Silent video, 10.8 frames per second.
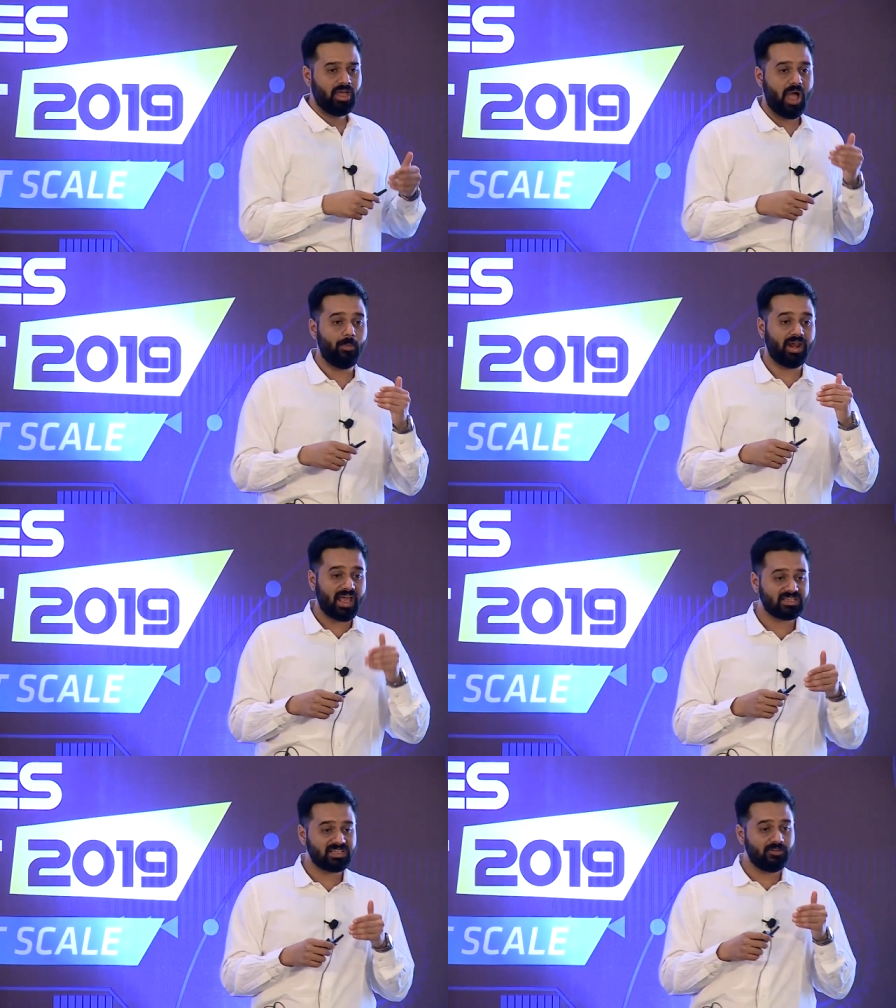And when
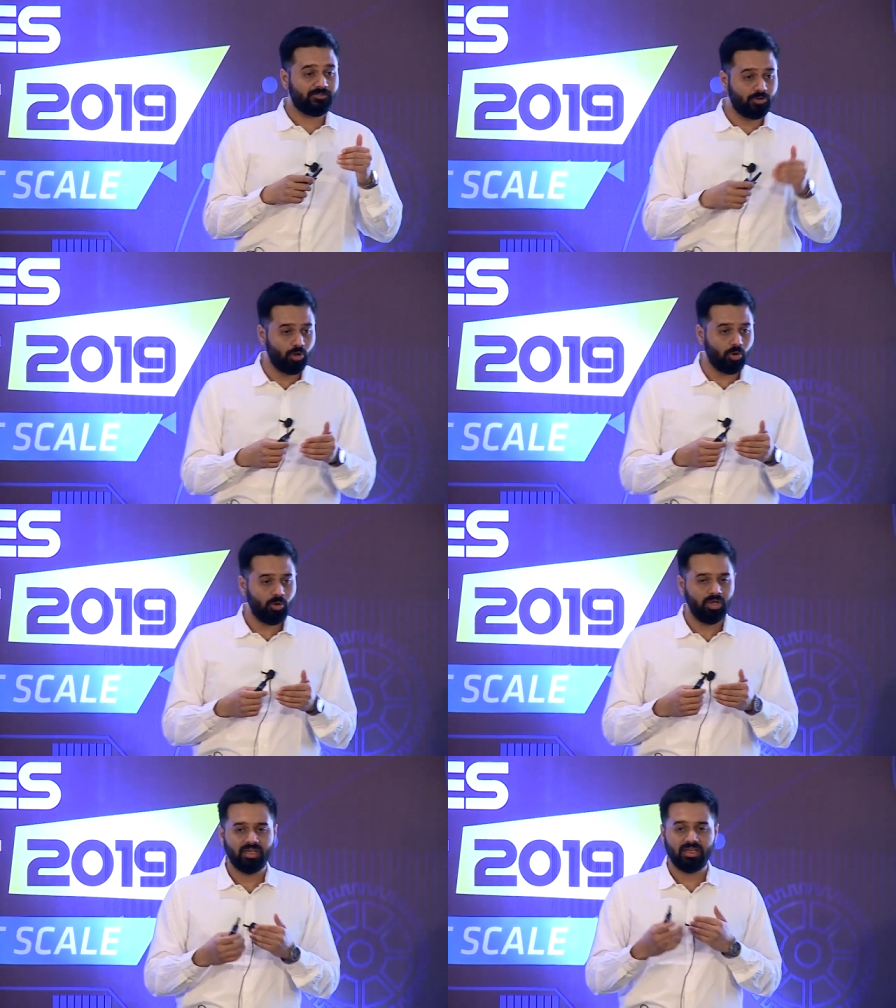I say
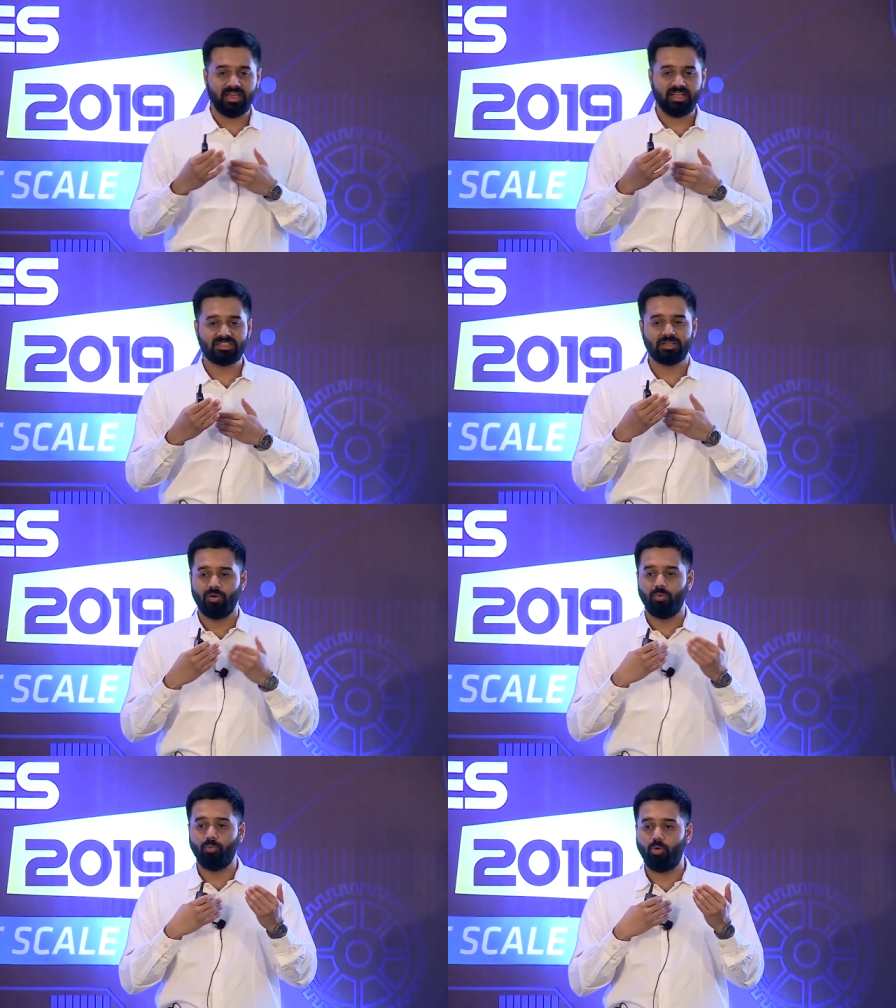flow, it's
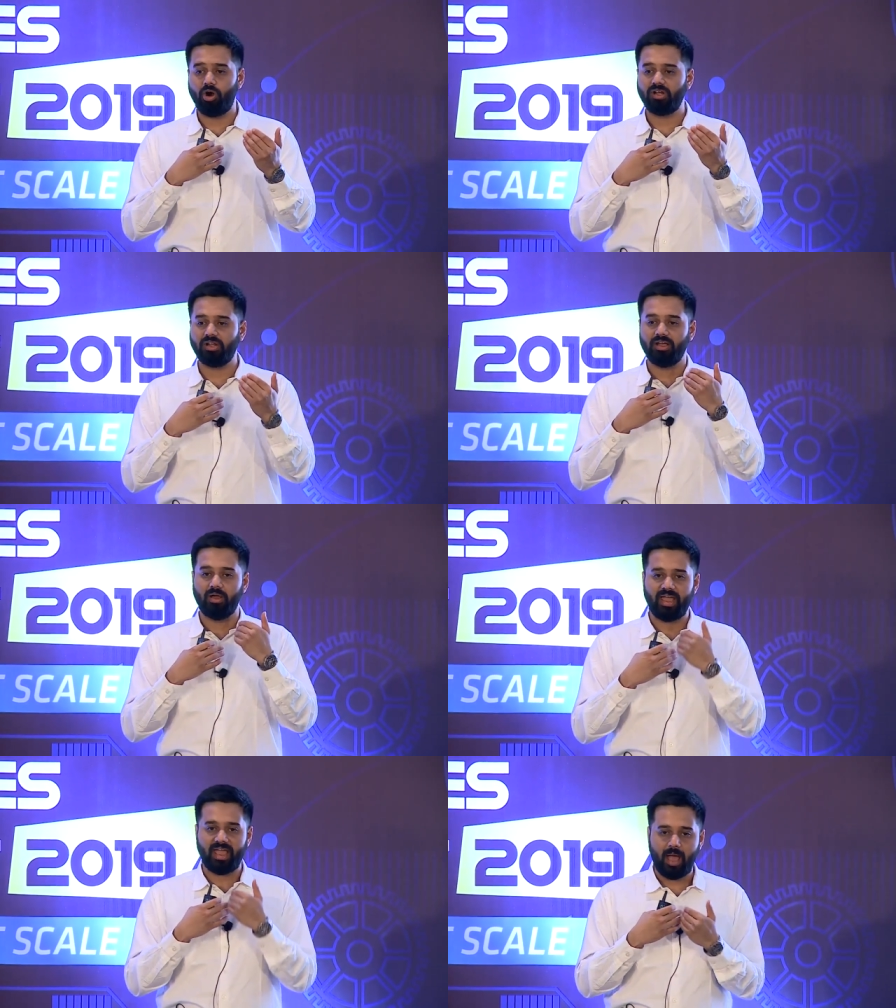what
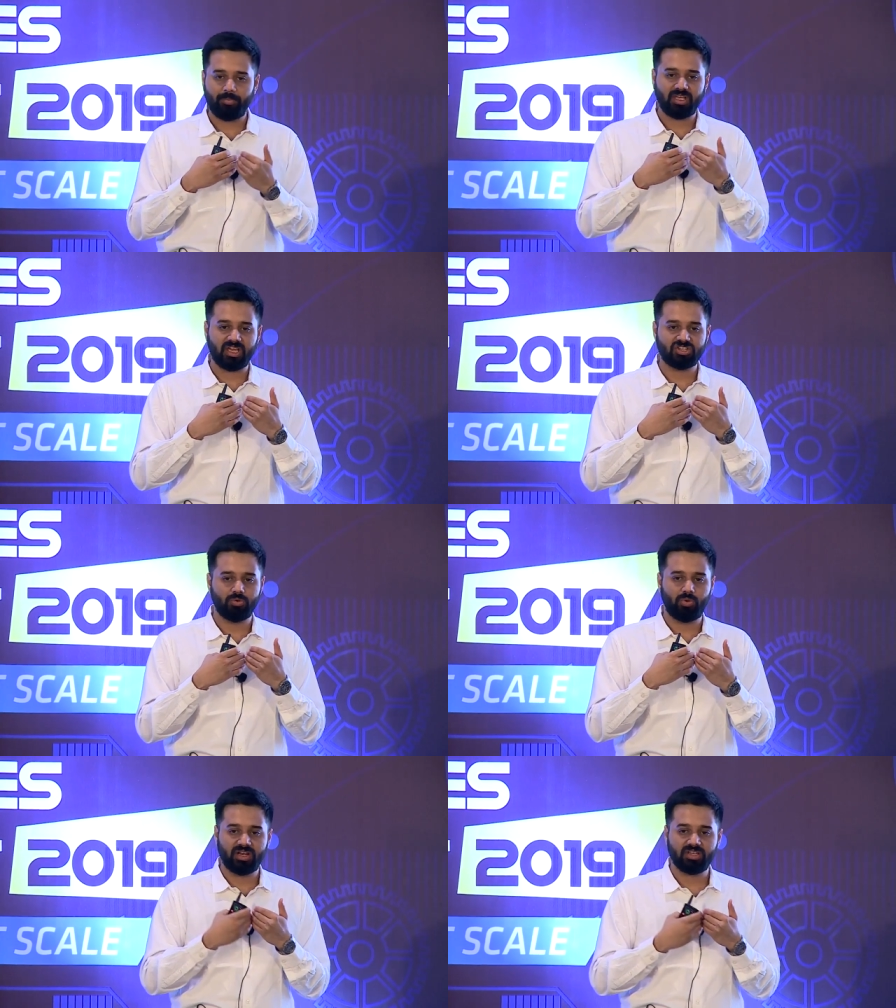
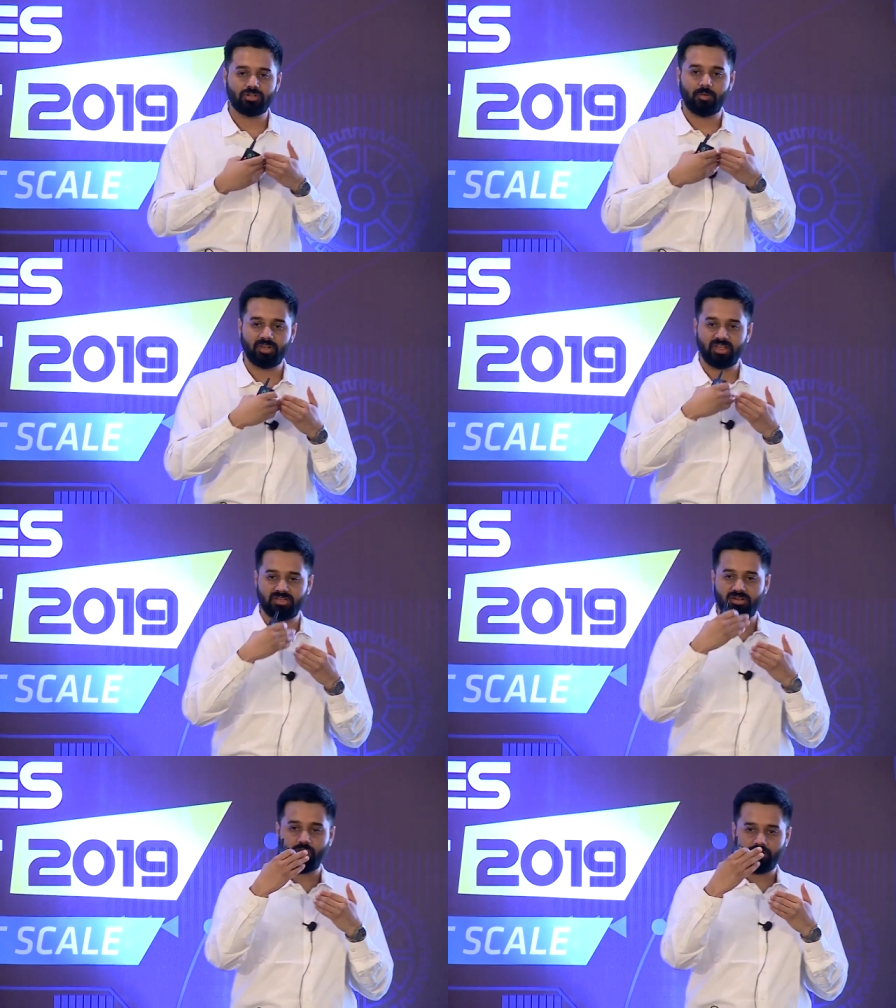application 1 is
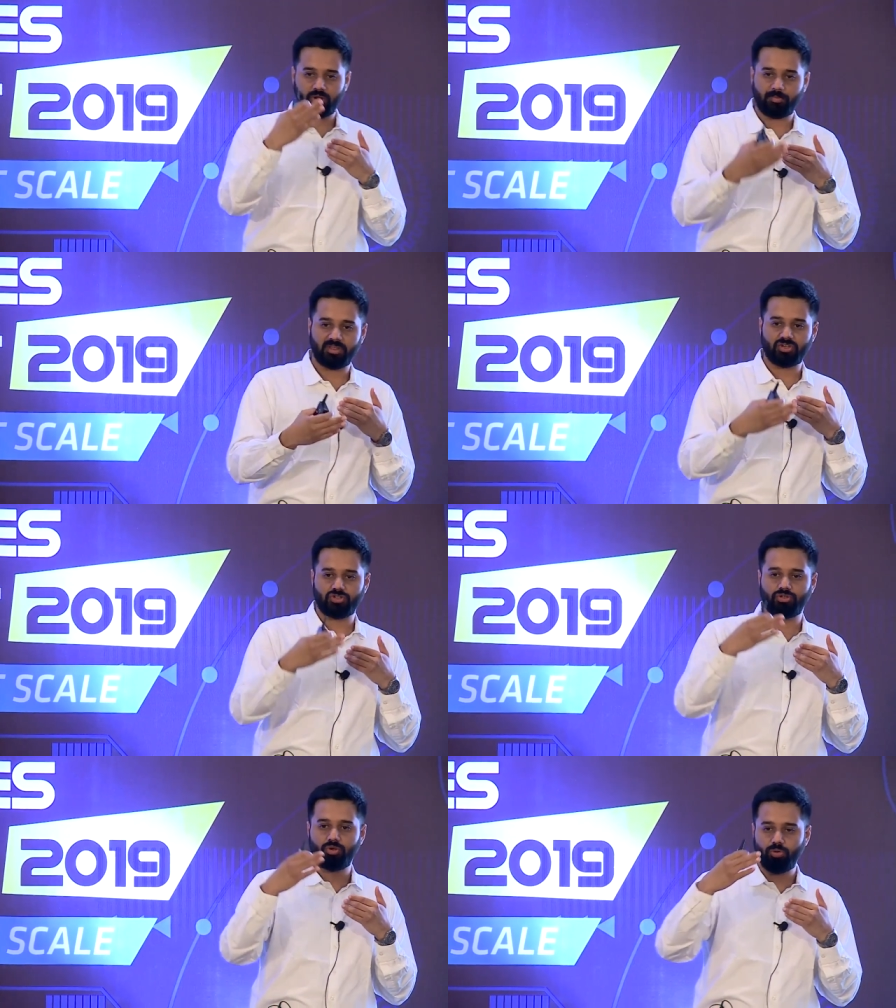talking to
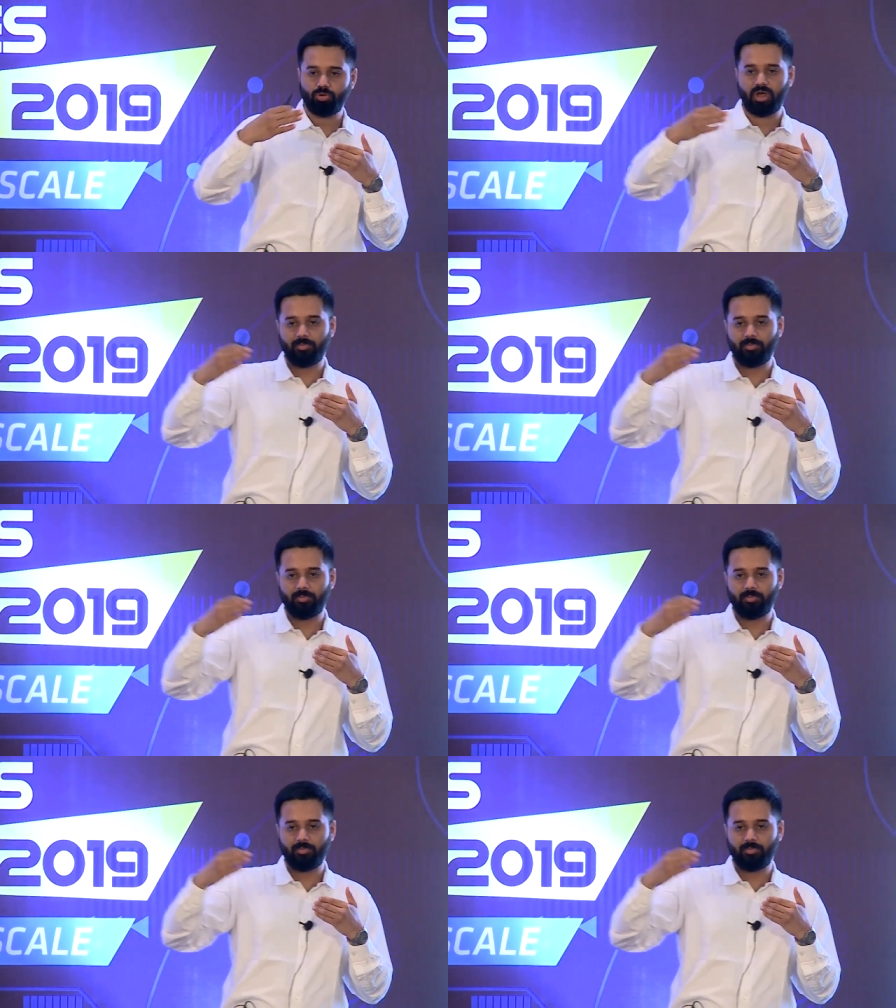application 2, to